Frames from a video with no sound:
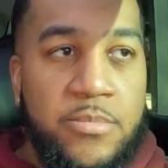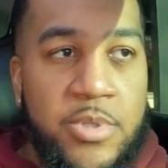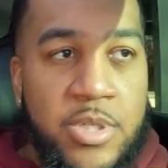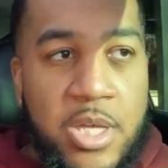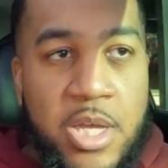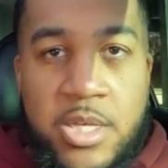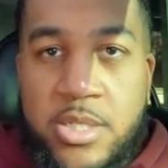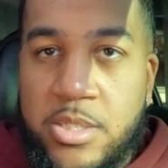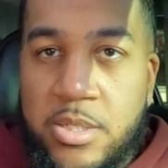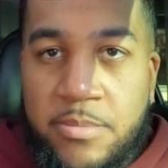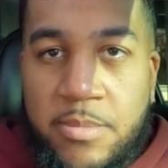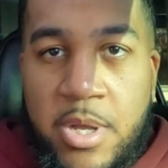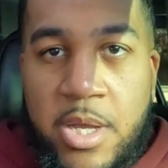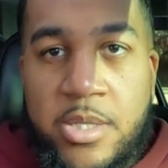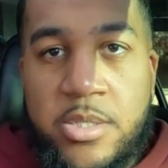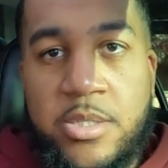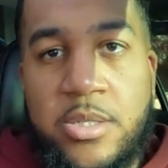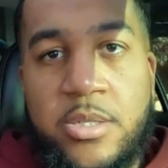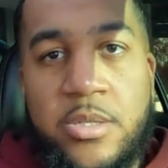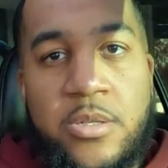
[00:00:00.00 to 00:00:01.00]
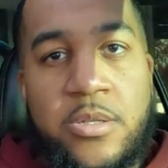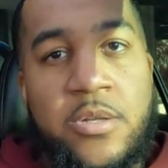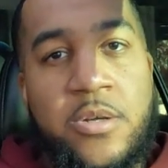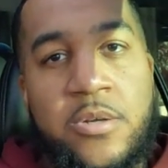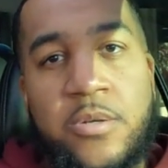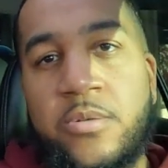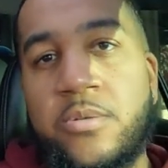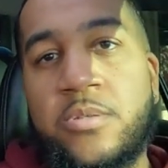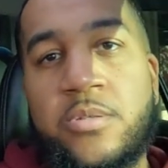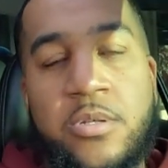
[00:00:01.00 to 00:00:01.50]
customize it. You know,
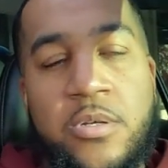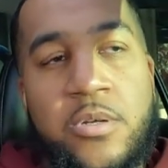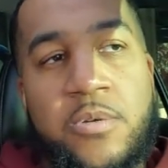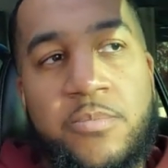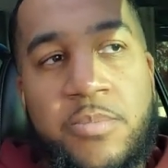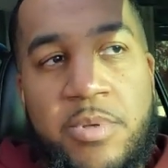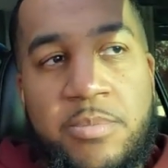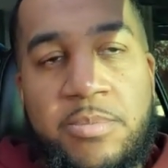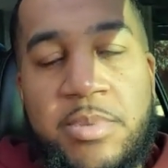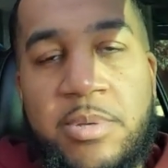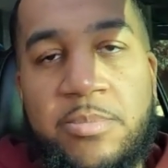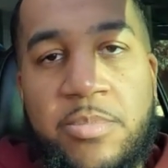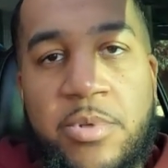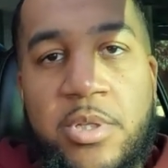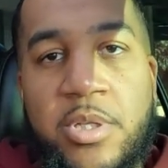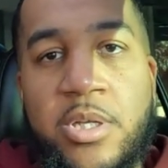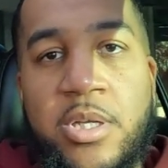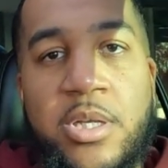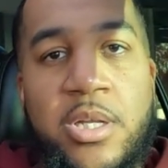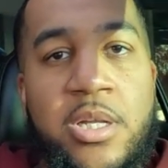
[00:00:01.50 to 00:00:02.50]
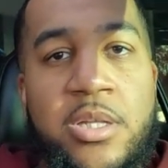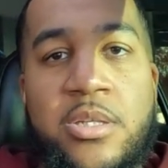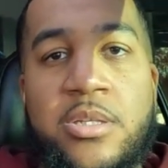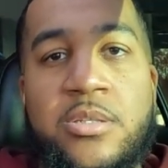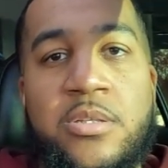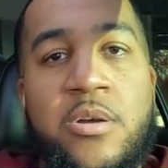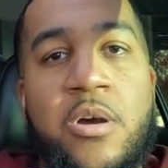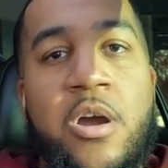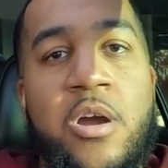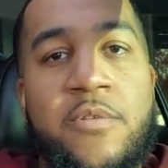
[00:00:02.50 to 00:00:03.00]
it's gonna be people looking at this
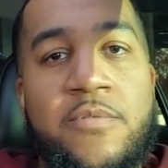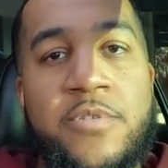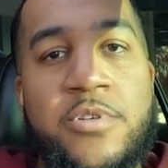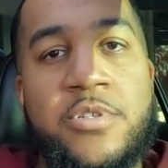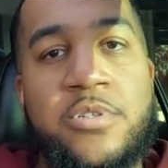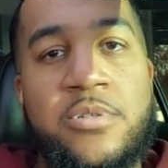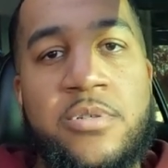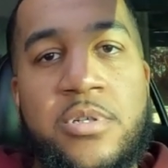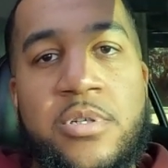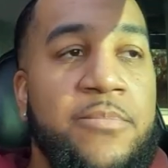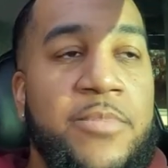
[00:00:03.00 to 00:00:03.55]
car for sure.